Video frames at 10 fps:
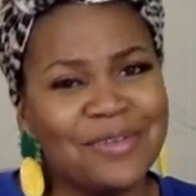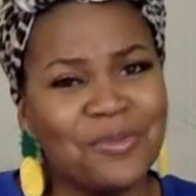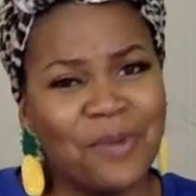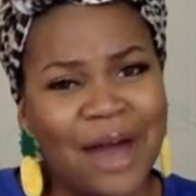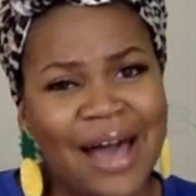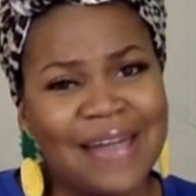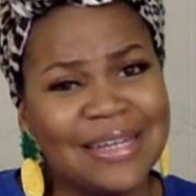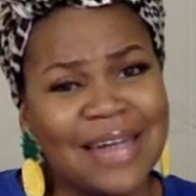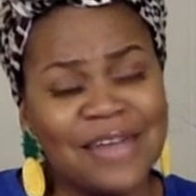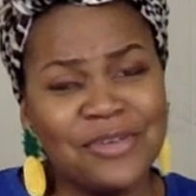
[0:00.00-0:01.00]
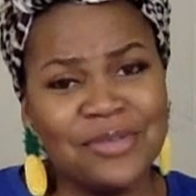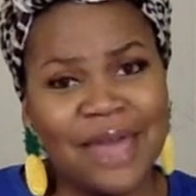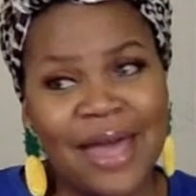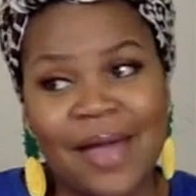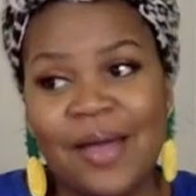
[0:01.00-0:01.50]
Why did I do
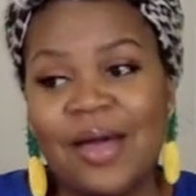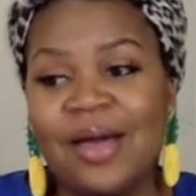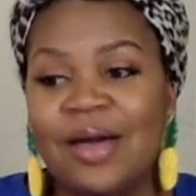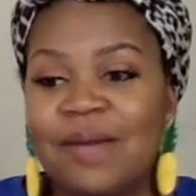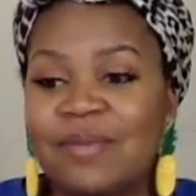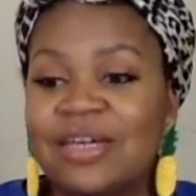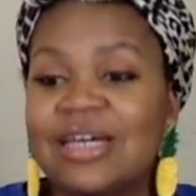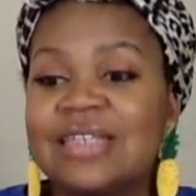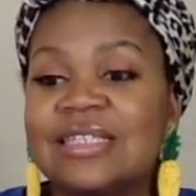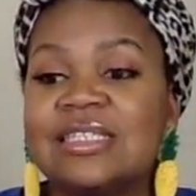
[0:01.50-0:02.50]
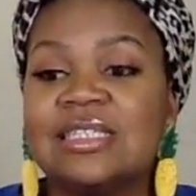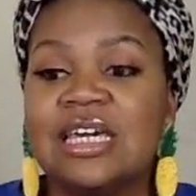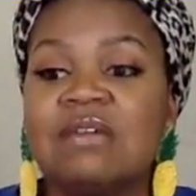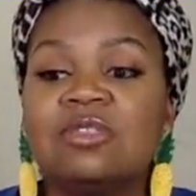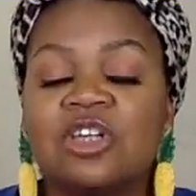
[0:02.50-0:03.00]
that? Because it
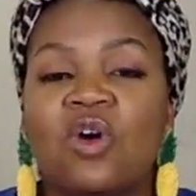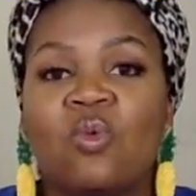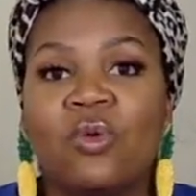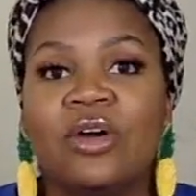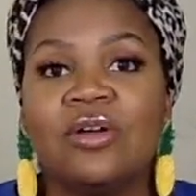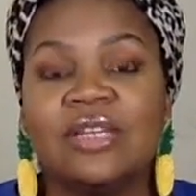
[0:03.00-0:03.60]
seemed so real.